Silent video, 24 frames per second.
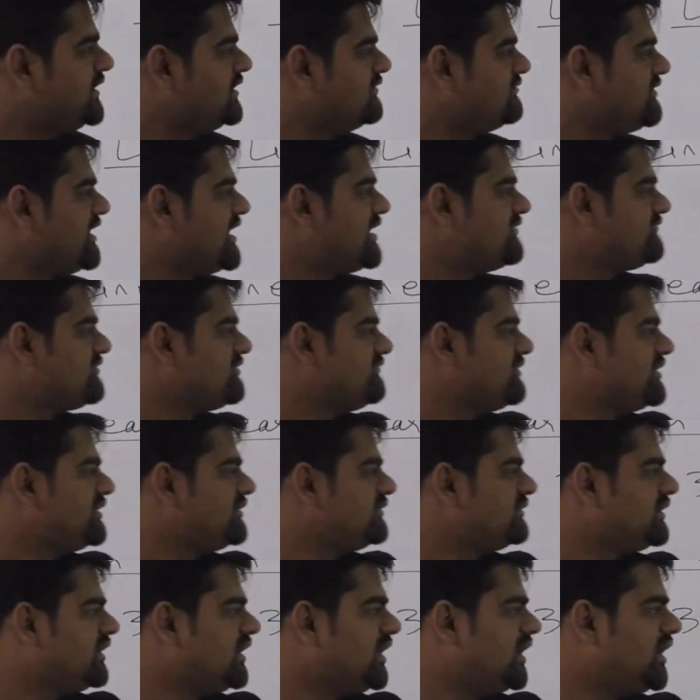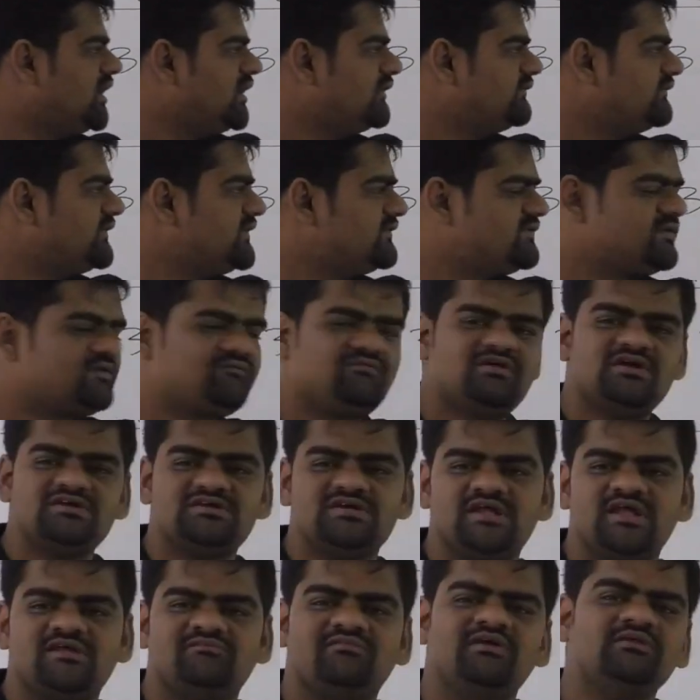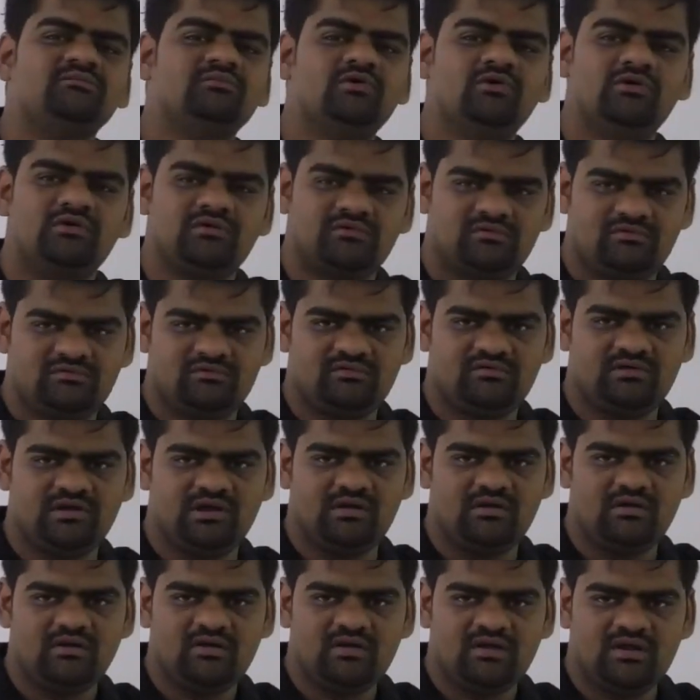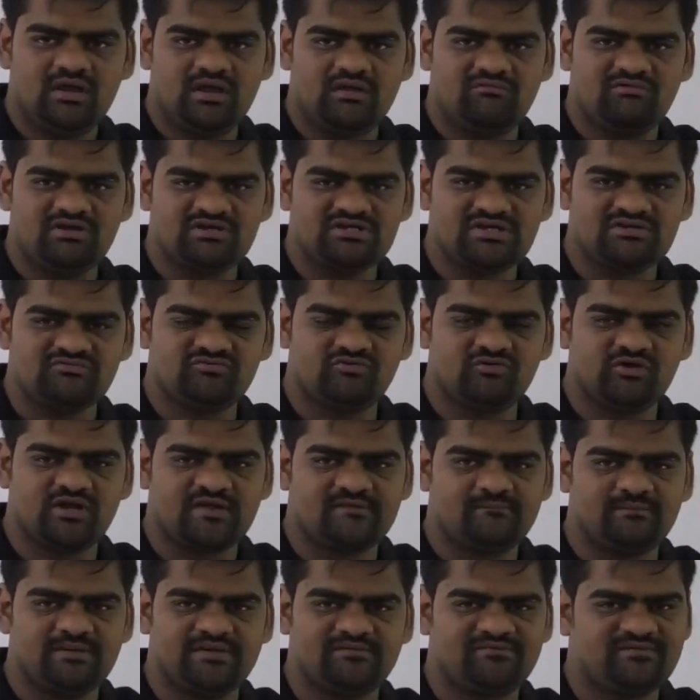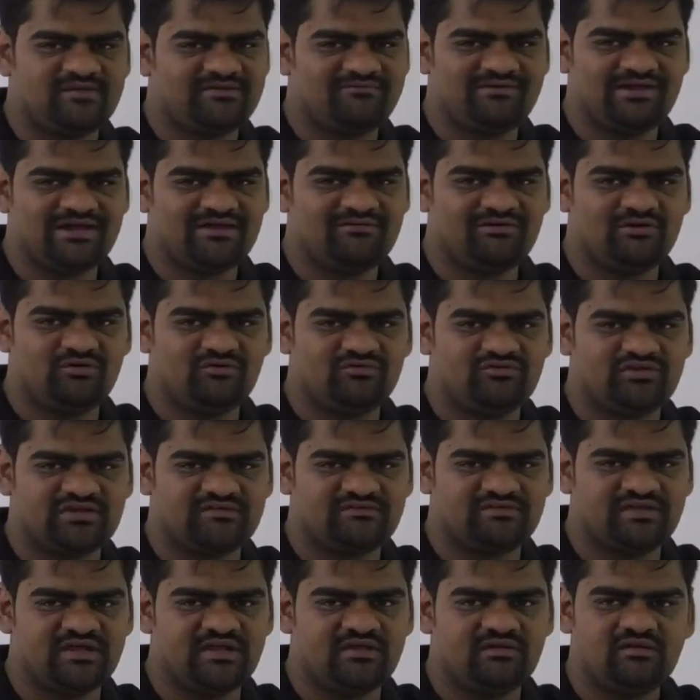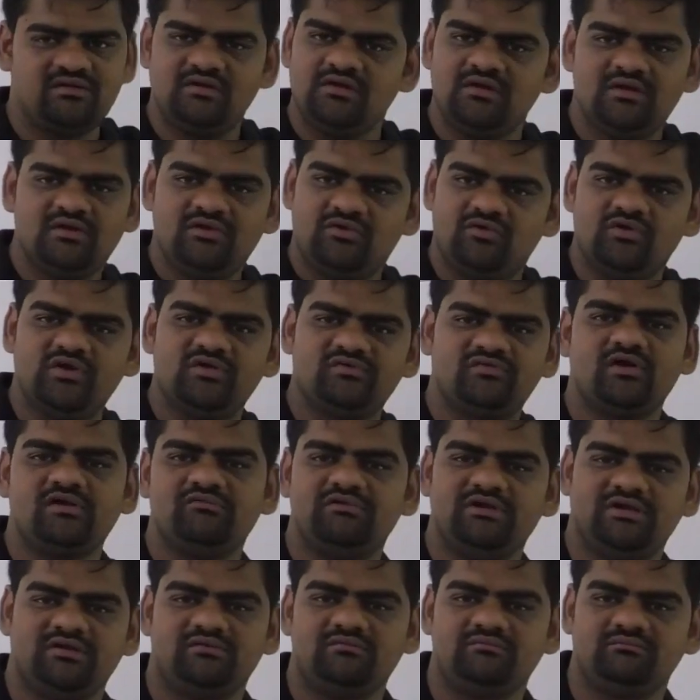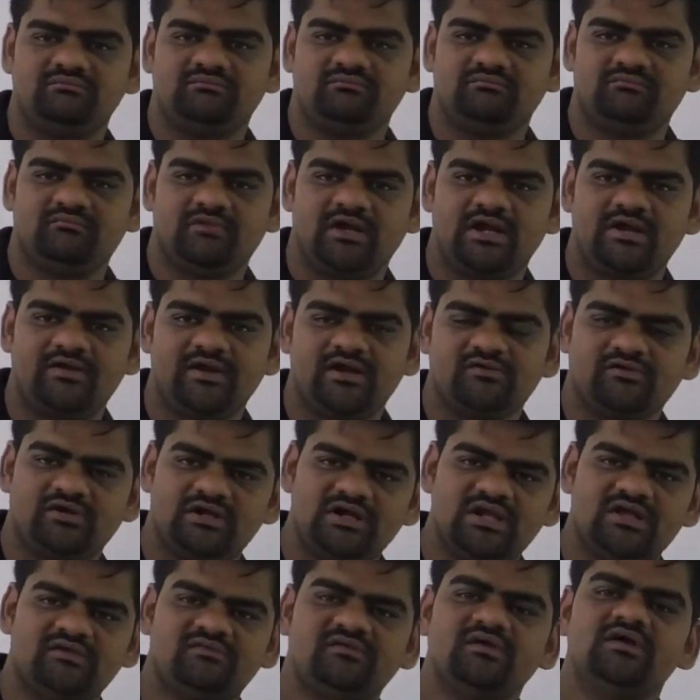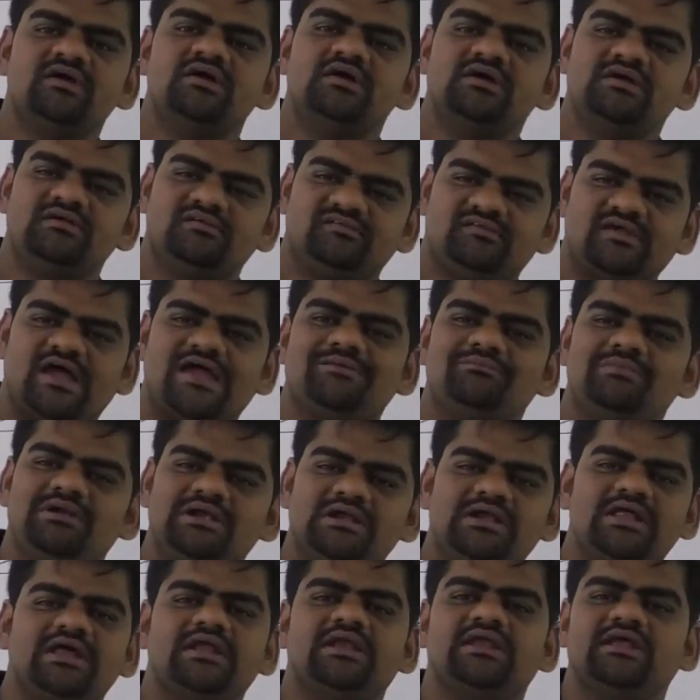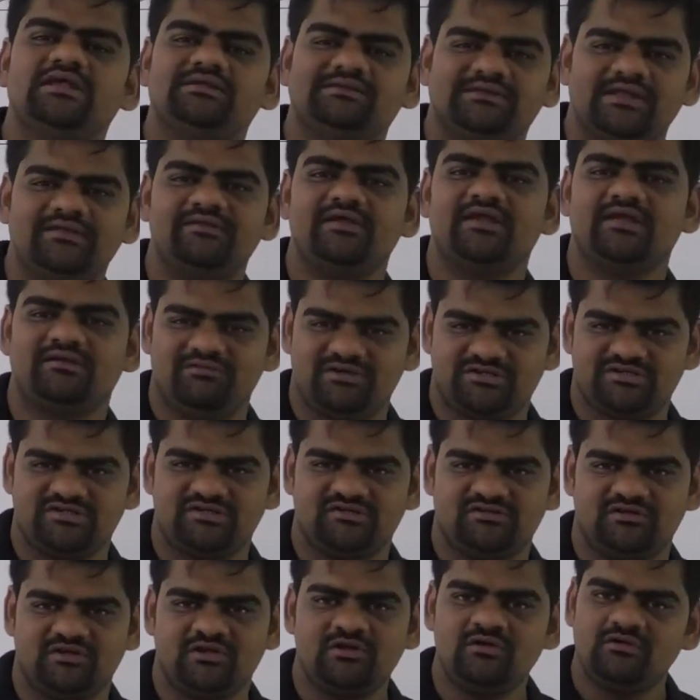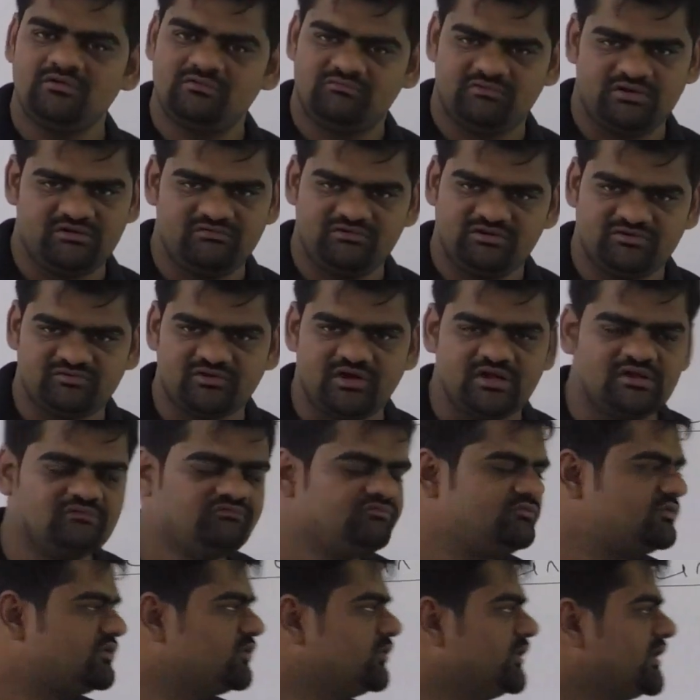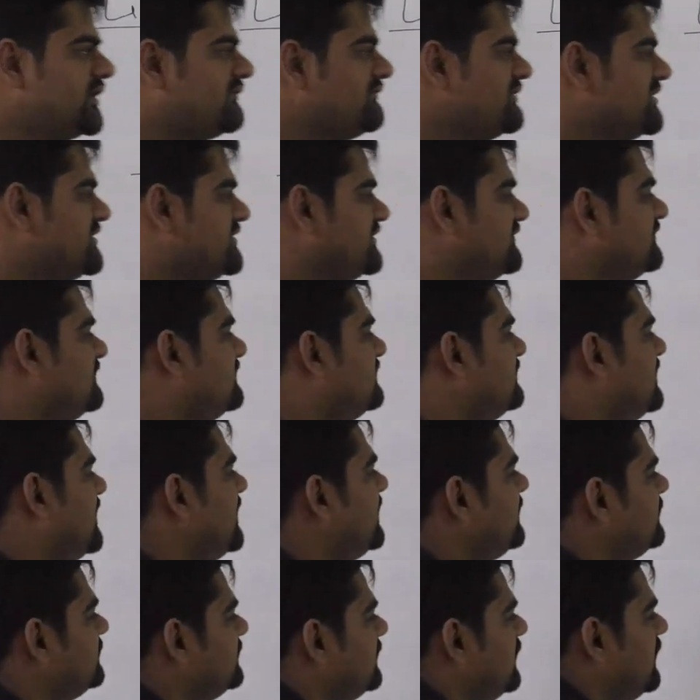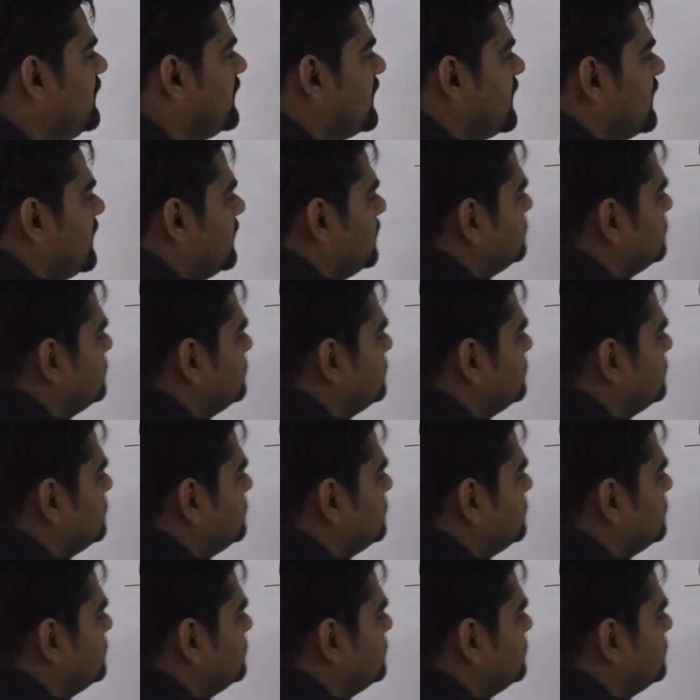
If I have given this equation and one more equation 4x plus 3y equal to 16, you can solve it, right? That is called a simultaneous linear equation, you know, when you solve two equations, right? Okay.